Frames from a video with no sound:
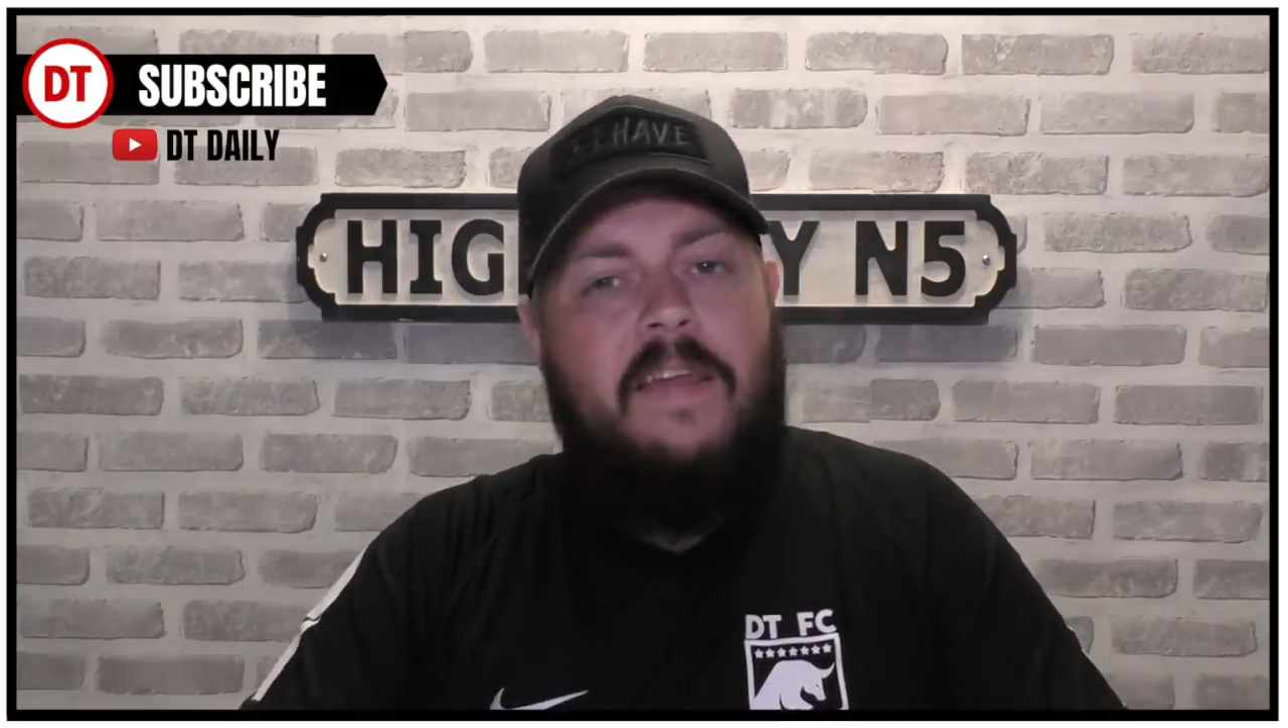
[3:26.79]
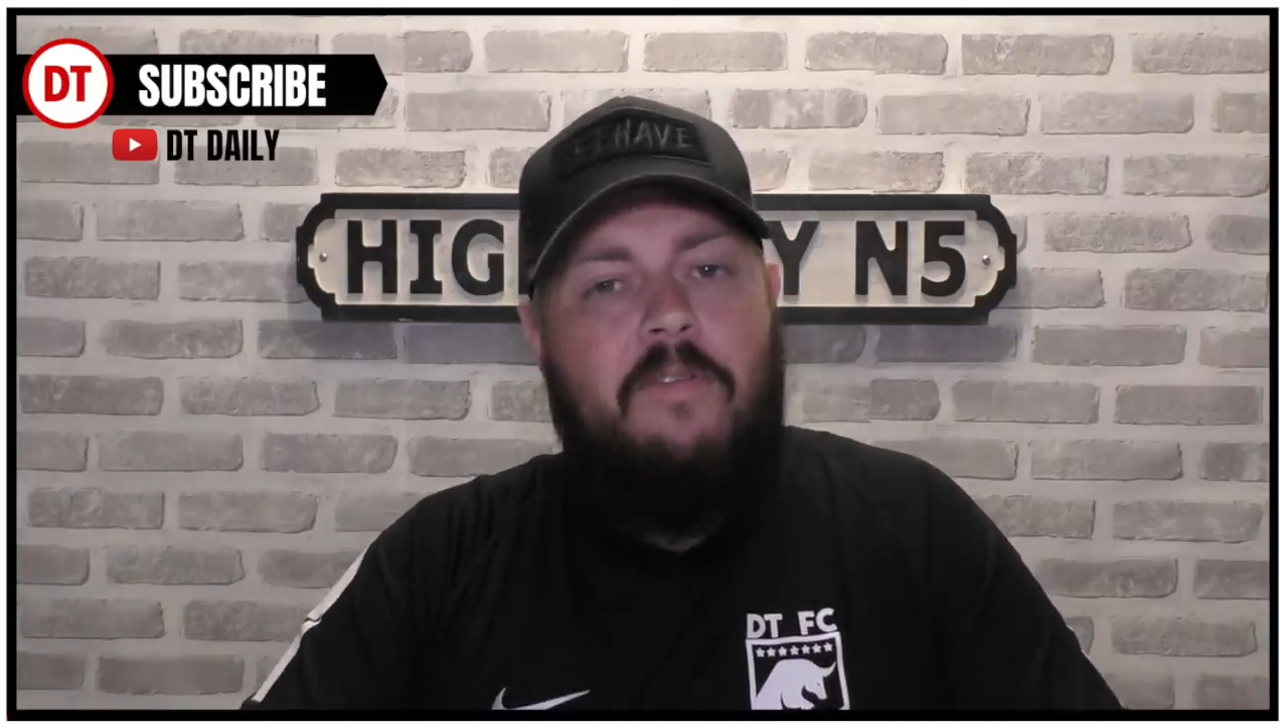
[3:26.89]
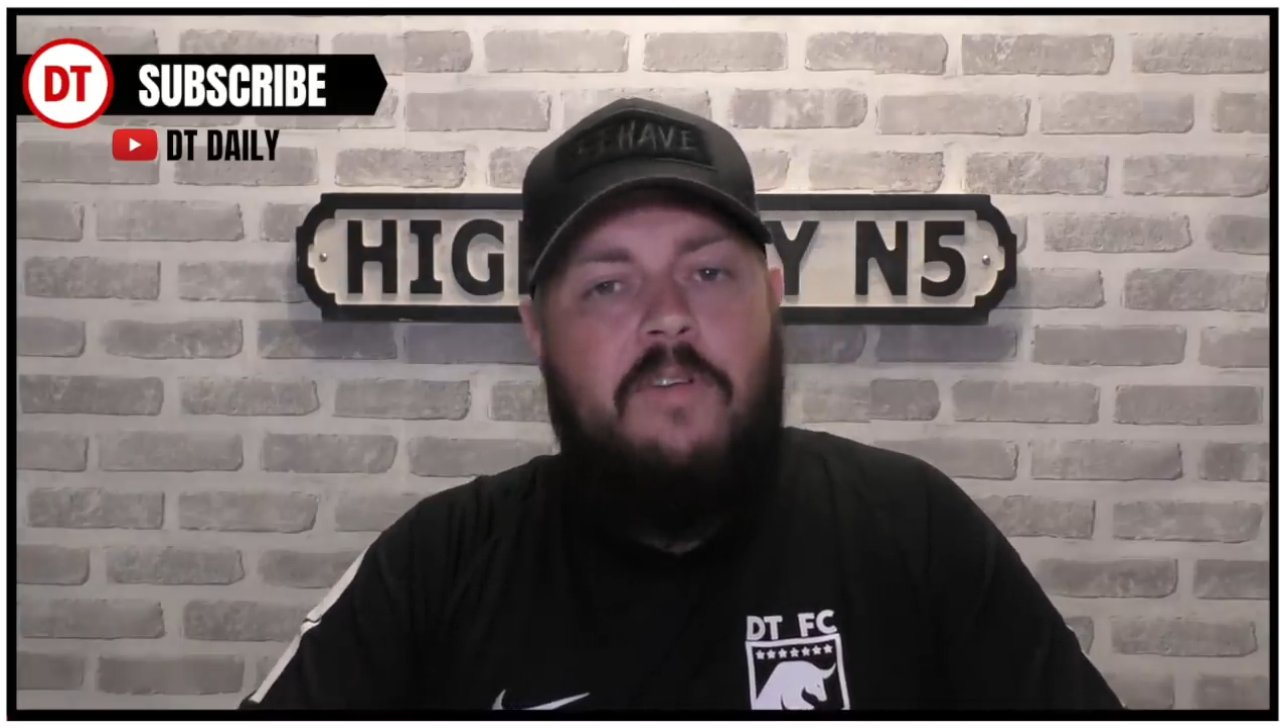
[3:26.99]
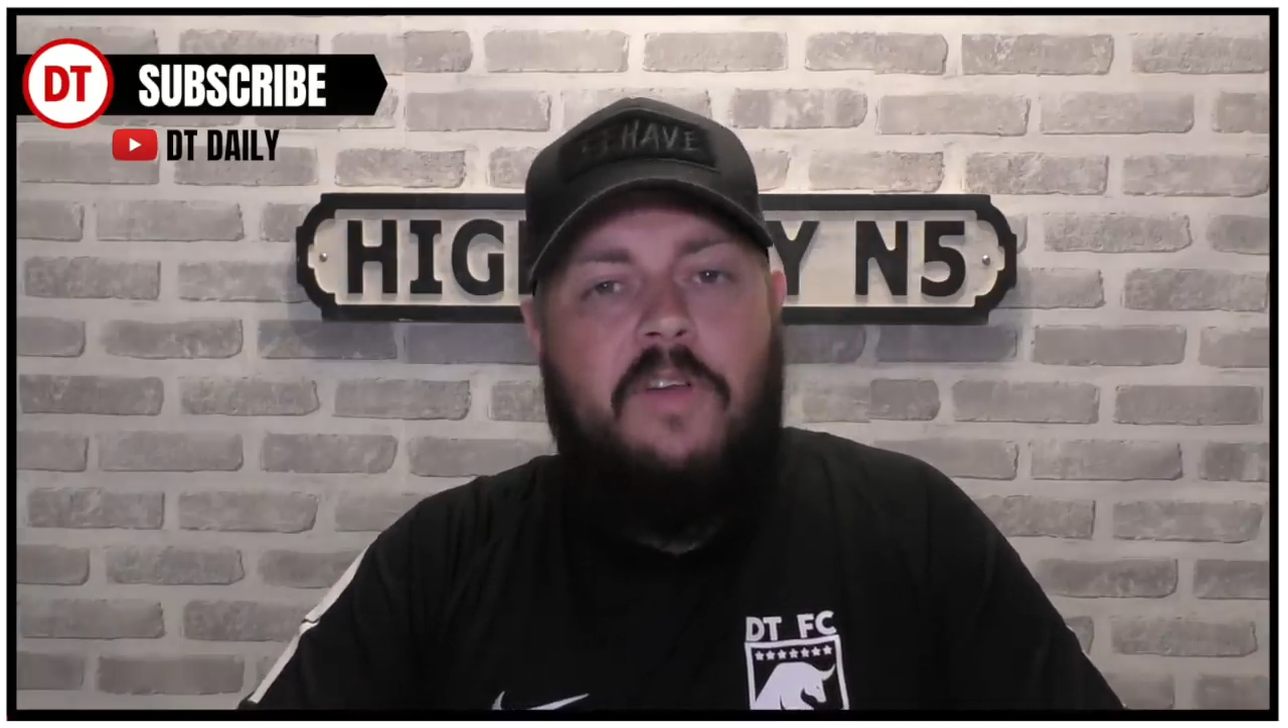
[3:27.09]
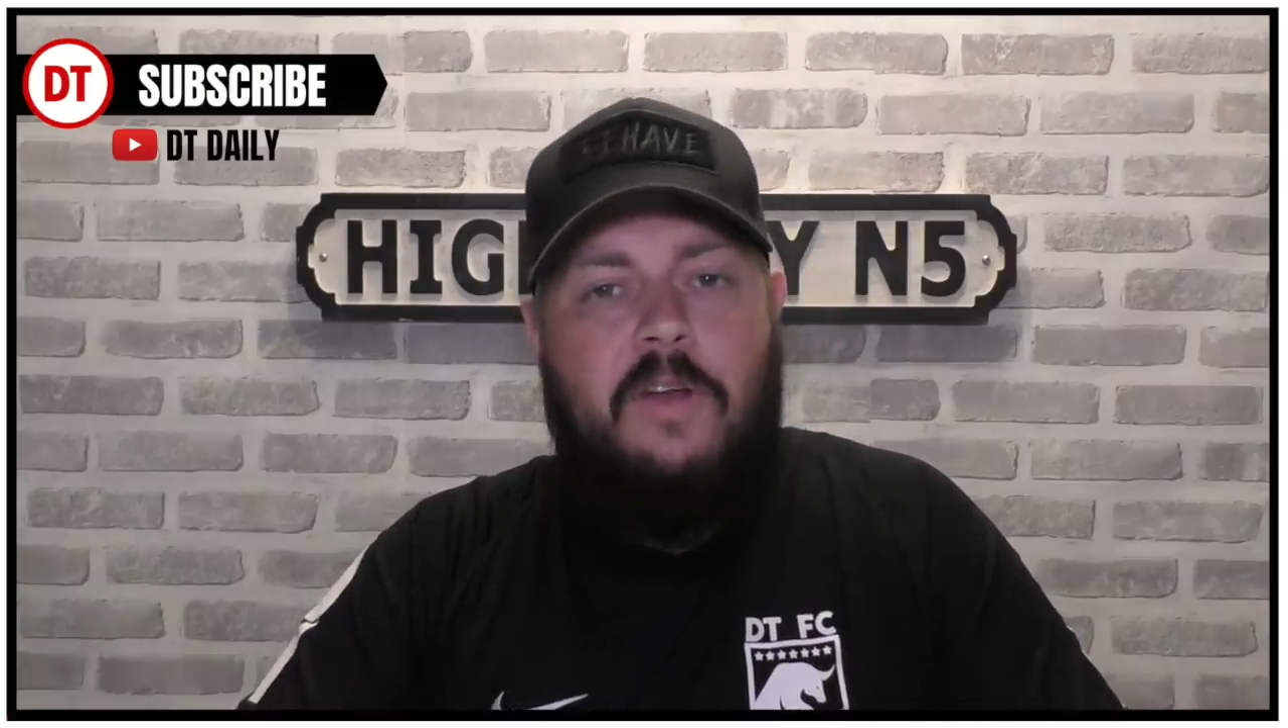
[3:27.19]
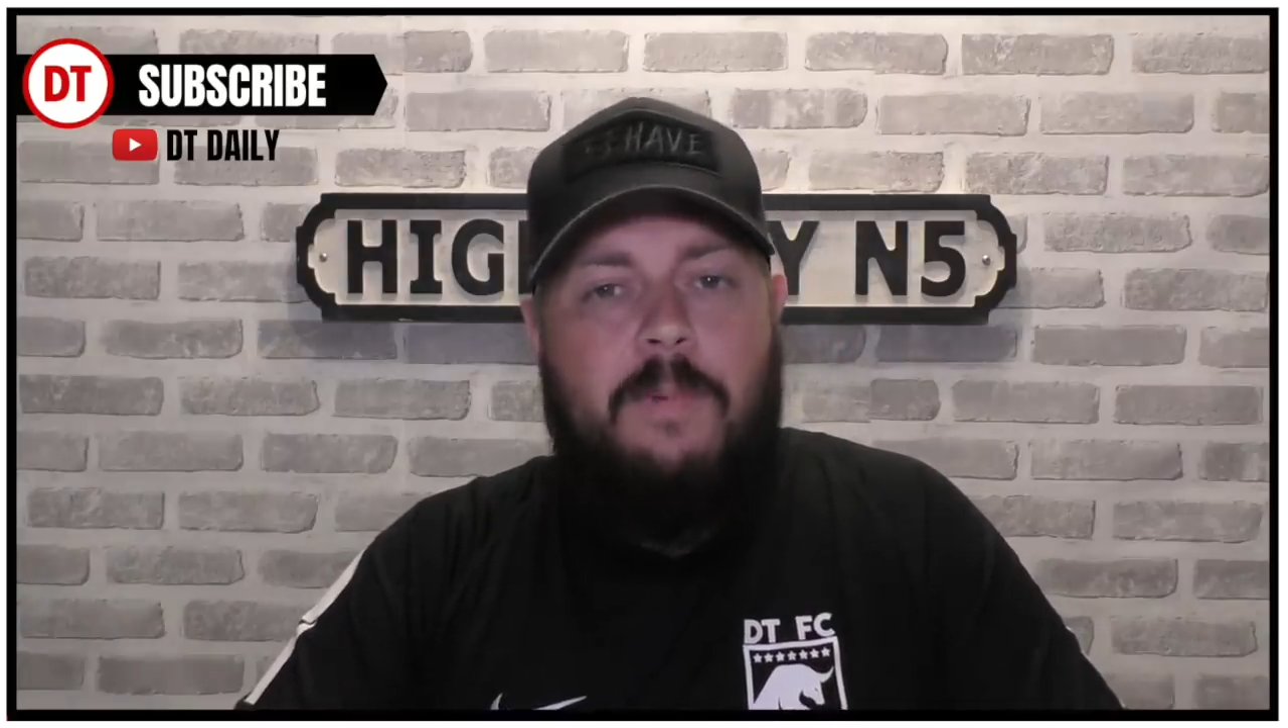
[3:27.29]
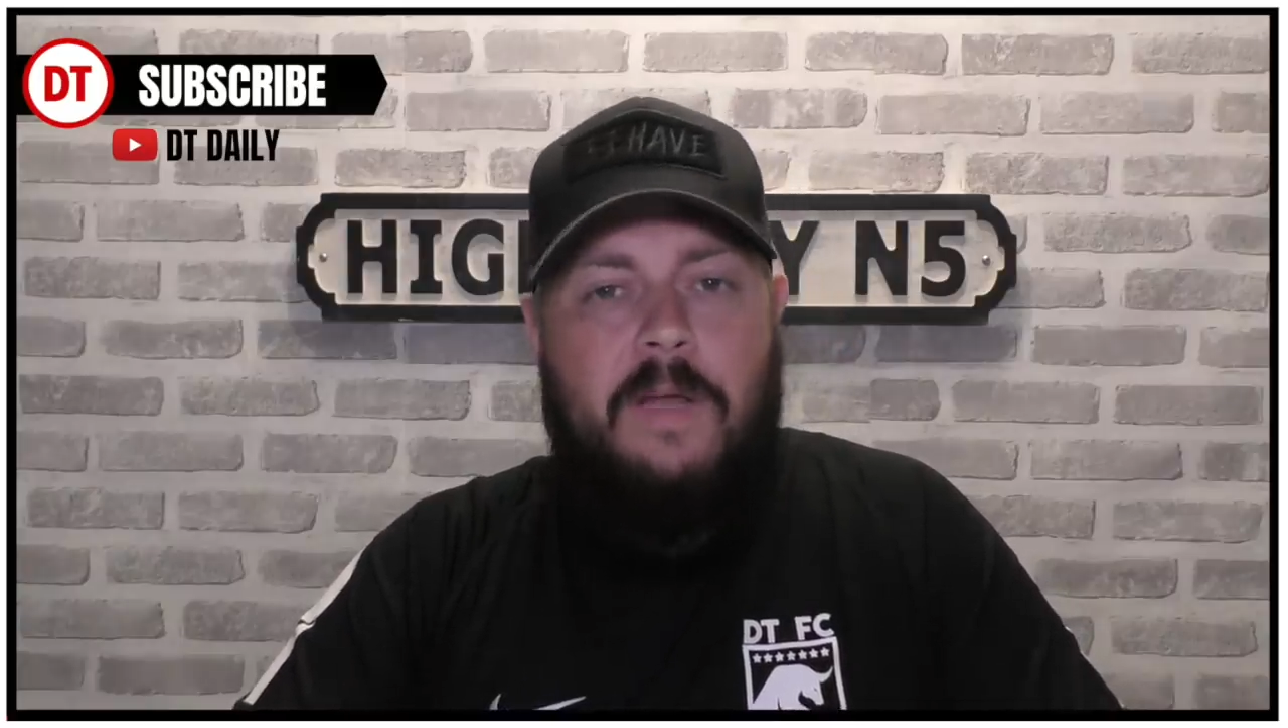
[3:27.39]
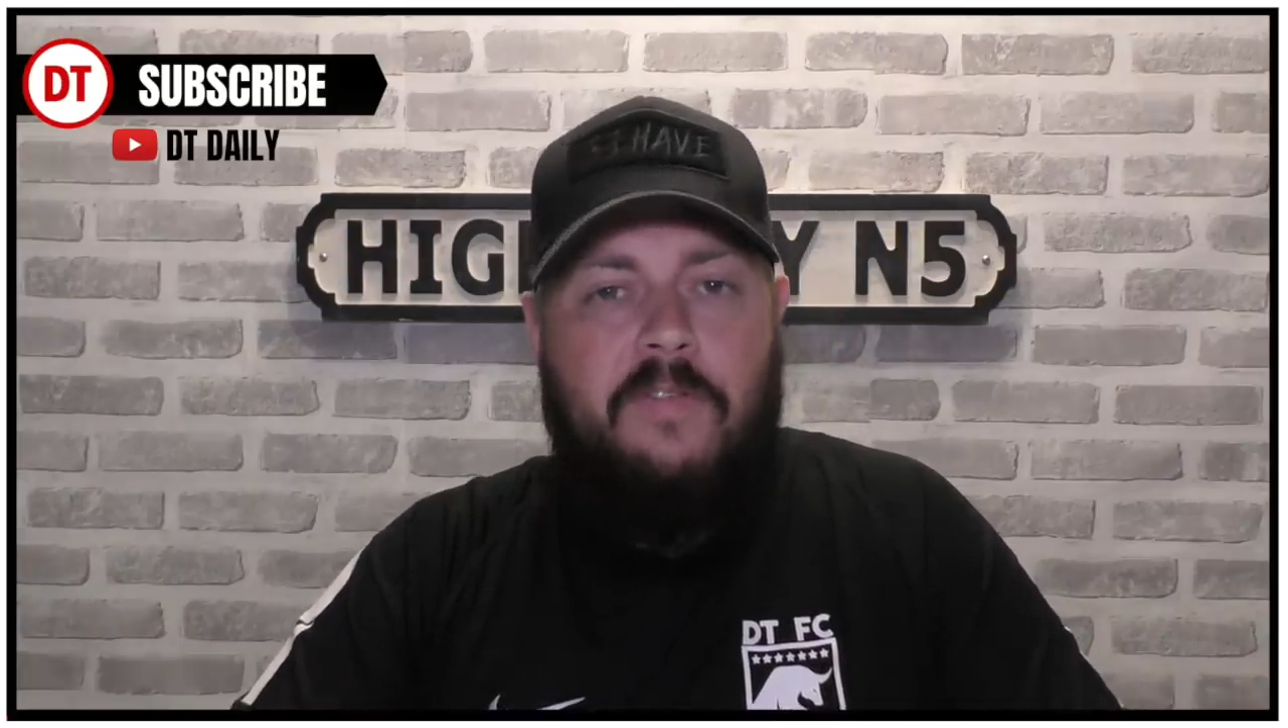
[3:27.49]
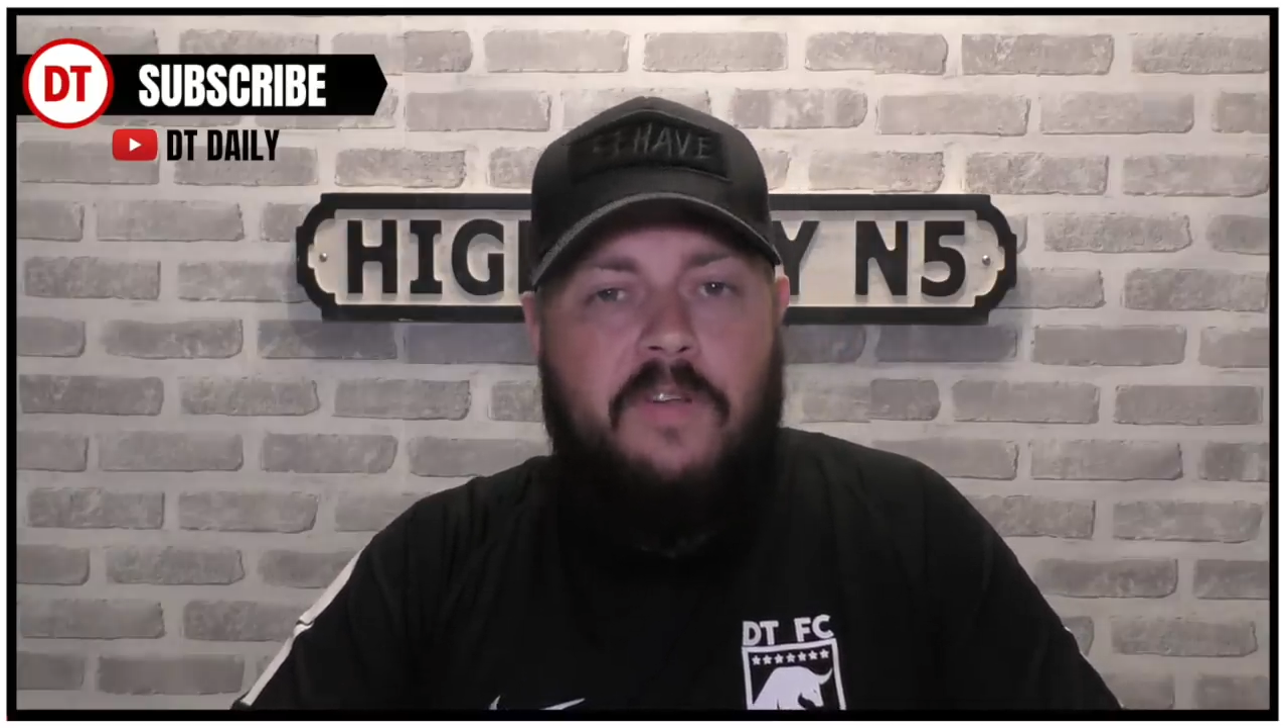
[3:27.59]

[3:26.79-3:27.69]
there is going to be a